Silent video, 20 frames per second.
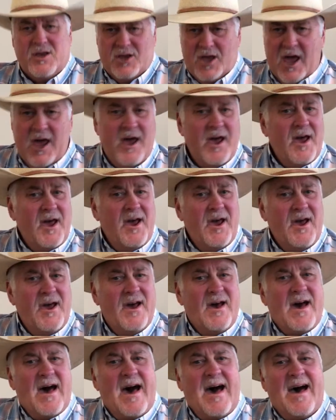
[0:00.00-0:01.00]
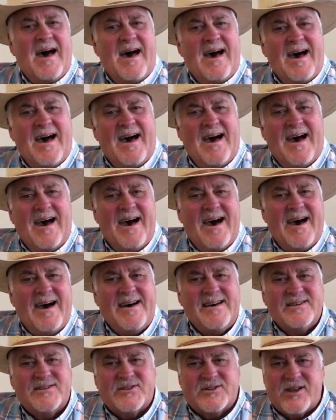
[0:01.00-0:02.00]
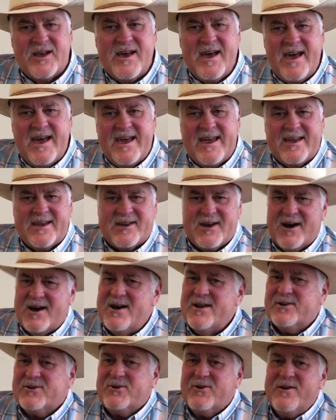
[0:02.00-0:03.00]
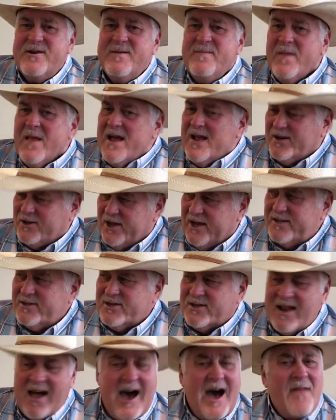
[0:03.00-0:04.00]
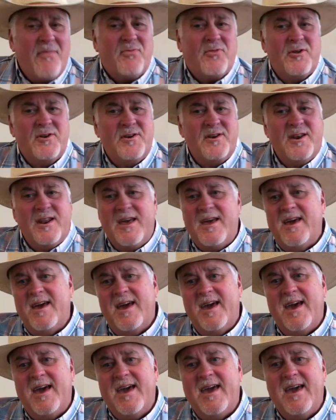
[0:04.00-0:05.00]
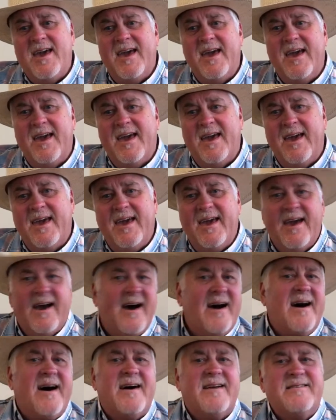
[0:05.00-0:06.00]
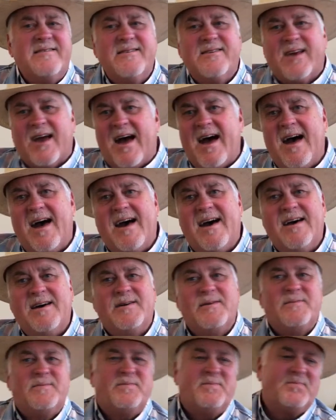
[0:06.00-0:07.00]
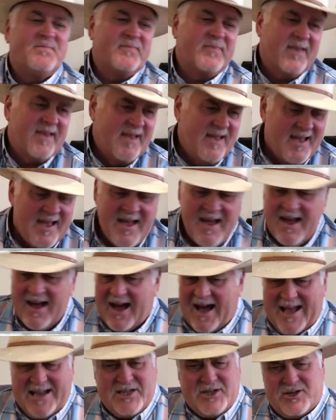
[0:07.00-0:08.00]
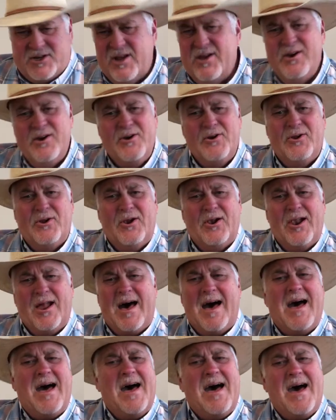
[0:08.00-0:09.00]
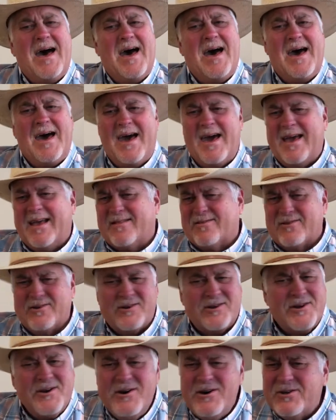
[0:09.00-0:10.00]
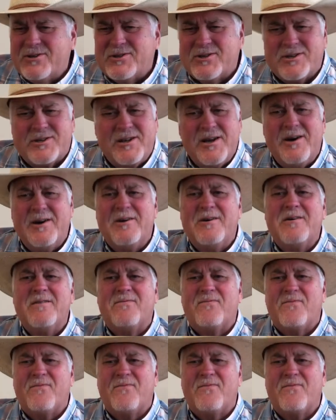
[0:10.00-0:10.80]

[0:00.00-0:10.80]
Yeah, I sing country, just not the neon kind. I still like the good stuff